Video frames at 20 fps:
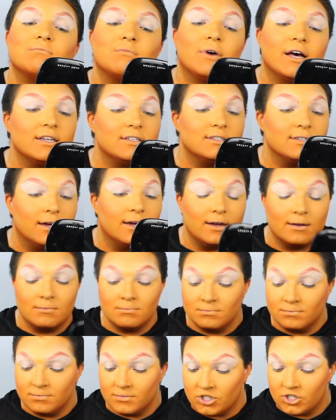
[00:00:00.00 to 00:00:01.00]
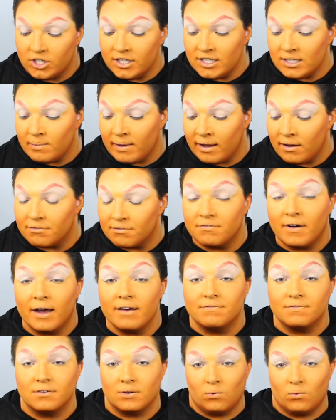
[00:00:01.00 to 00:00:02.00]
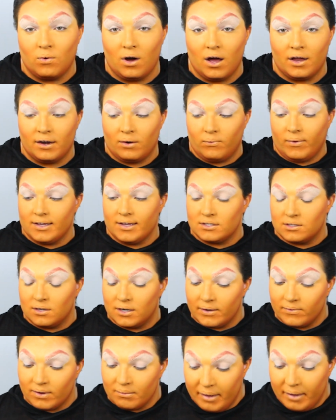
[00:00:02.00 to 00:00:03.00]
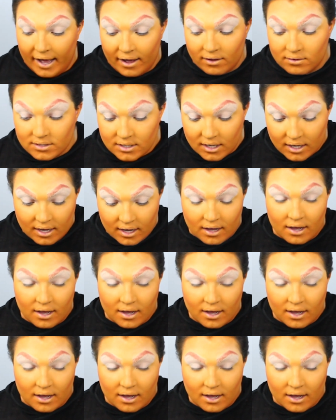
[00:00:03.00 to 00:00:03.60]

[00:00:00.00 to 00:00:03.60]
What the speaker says: but she's about 5'1" and weighs 31 pounds.